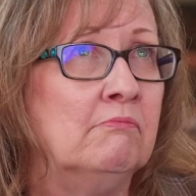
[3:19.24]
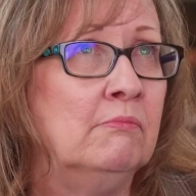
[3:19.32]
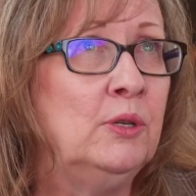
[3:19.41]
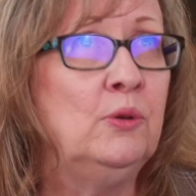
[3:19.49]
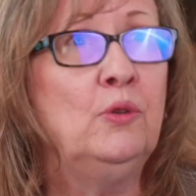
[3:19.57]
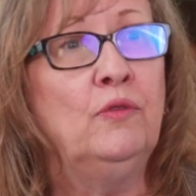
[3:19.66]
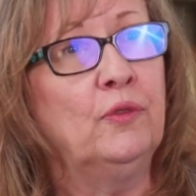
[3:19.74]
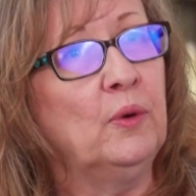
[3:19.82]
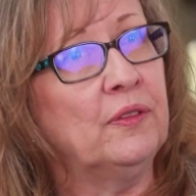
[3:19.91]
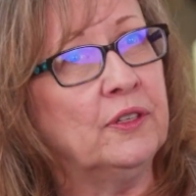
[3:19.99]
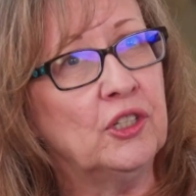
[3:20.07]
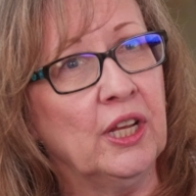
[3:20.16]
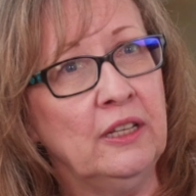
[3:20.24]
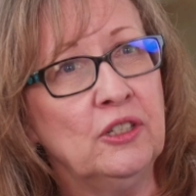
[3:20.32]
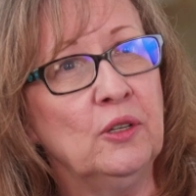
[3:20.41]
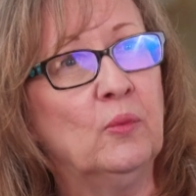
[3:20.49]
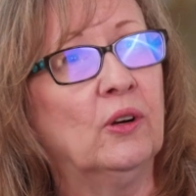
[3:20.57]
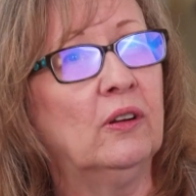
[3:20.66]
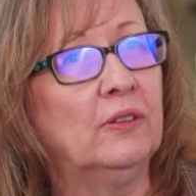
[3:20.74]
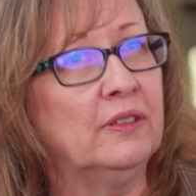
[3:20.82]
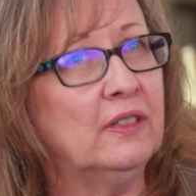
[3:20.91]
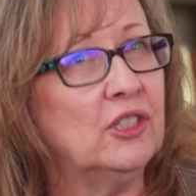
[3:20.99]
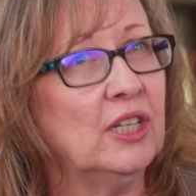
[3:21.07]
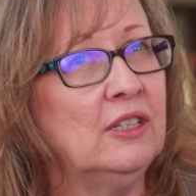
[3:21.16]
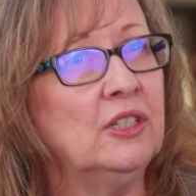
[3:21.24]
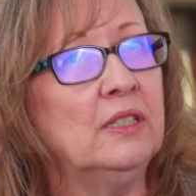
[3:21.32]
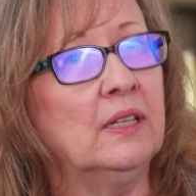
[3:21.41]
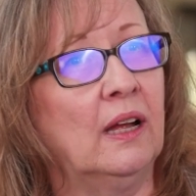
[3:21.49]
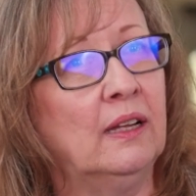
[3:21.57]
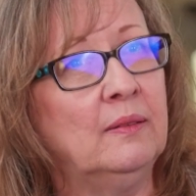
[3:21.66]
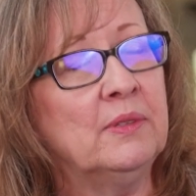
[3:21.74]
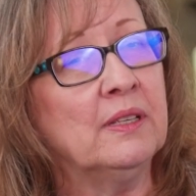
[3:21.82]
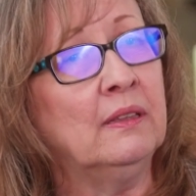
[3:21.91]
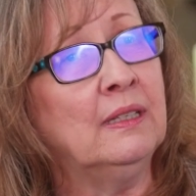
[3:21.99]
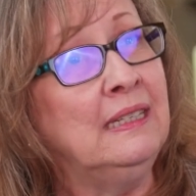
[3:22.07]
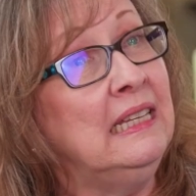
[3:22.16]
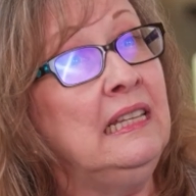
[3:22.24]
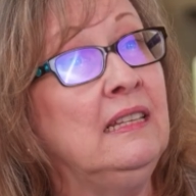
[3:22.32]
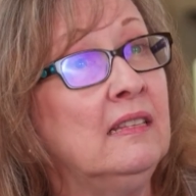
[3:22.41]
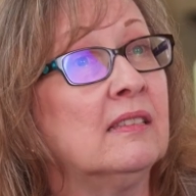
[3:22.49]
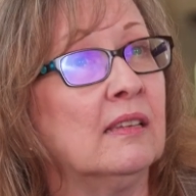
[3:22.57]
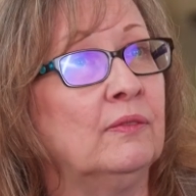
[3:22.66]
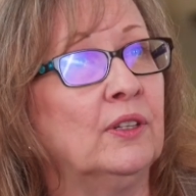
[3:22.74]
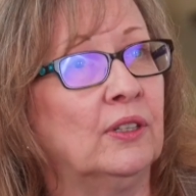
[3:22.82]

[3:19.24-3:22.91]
move with the changing world and the changing times and the needs of